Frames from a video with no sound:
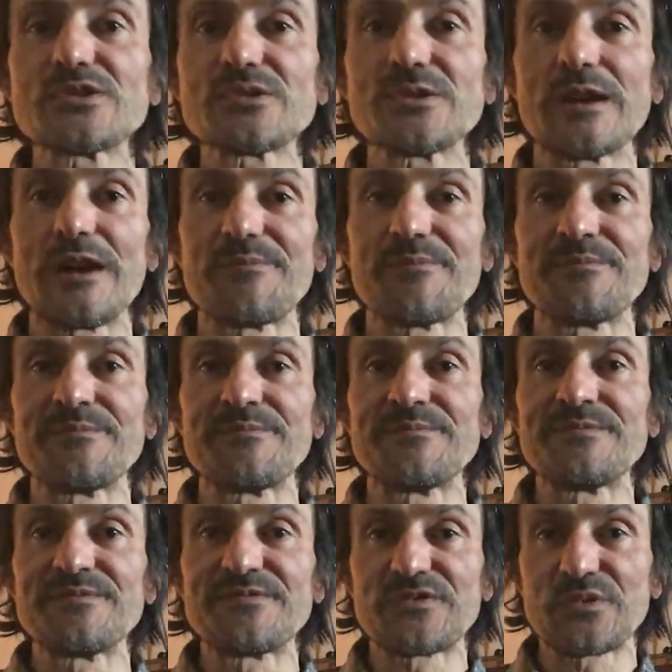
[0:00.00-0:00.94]
have
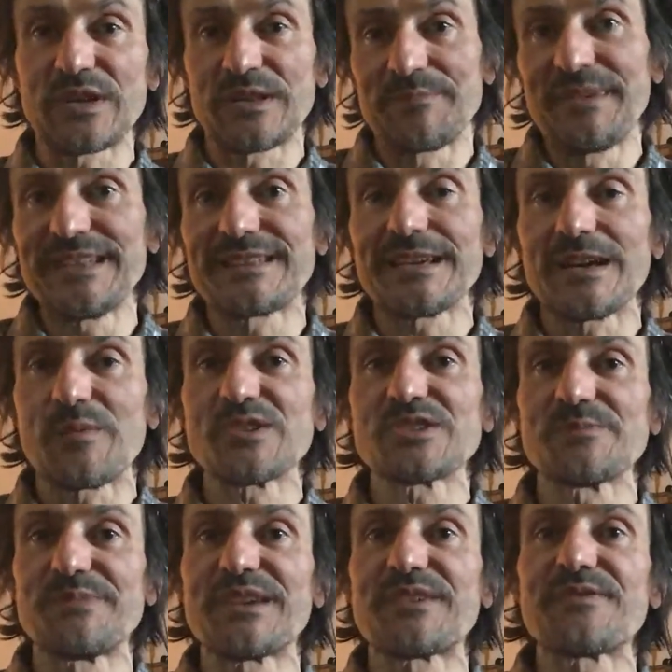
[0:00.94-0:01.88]
to admit, I was
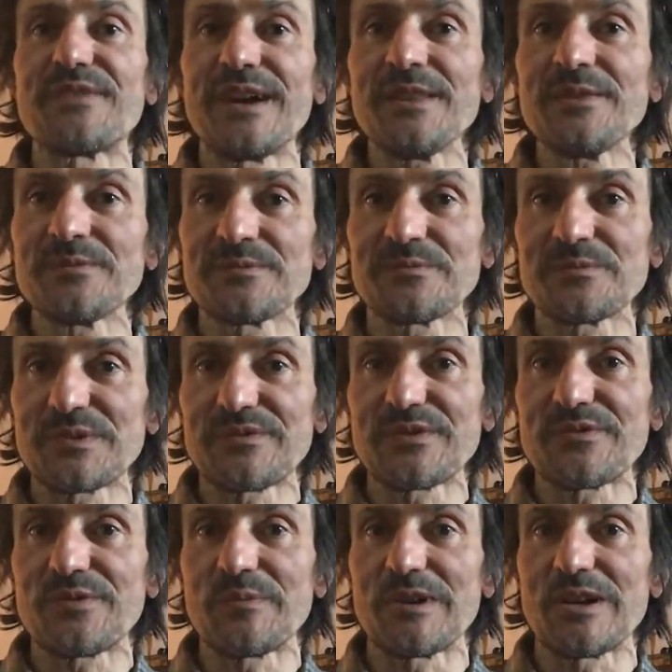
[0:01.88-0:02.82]
a big fan with the
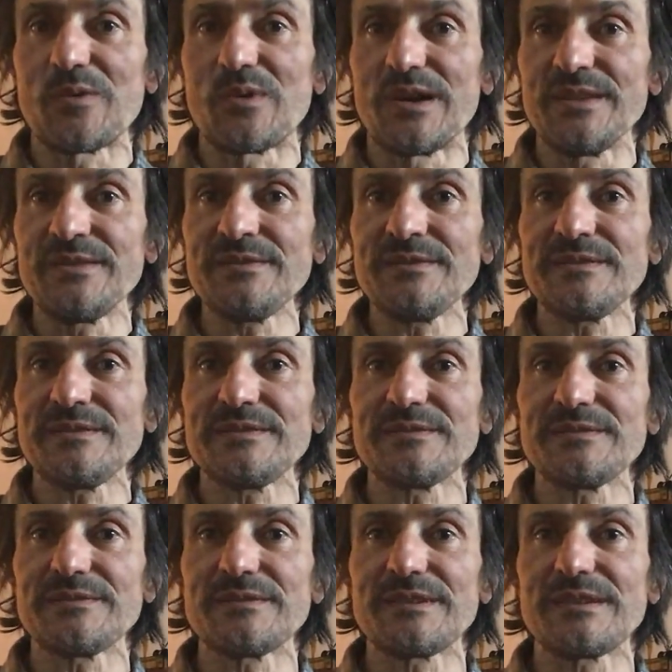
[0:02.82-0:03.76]
Formula One,
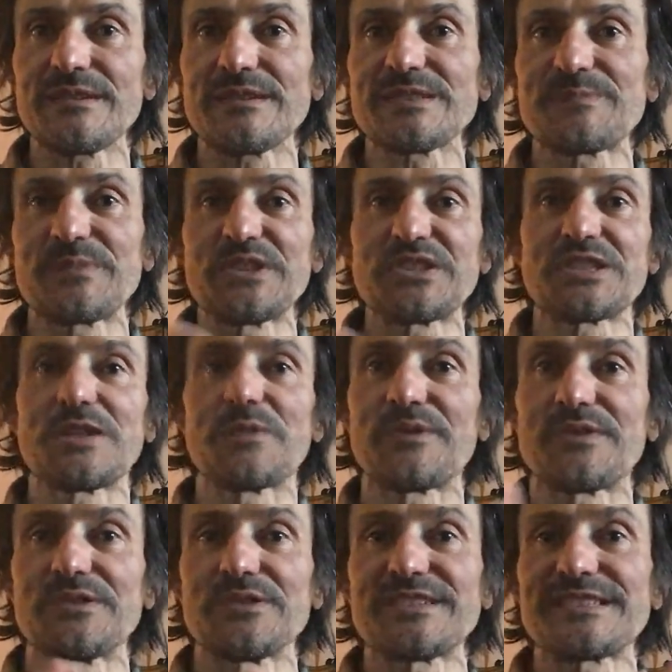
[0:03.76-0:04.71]
especially with the
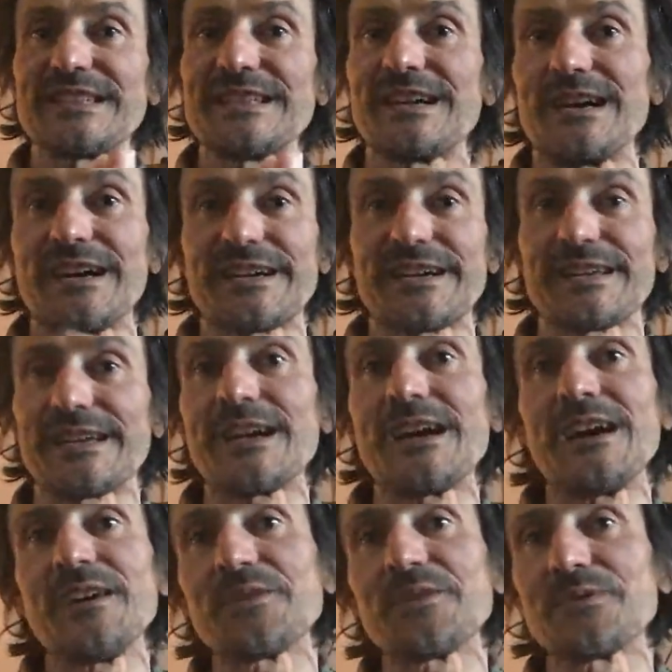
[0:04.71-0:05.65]
Senna
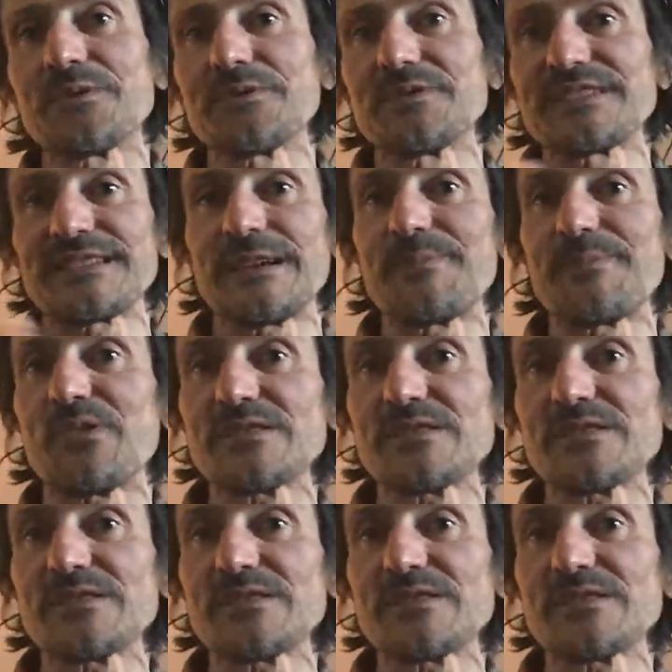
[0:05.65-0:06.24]
era, the Senna Prost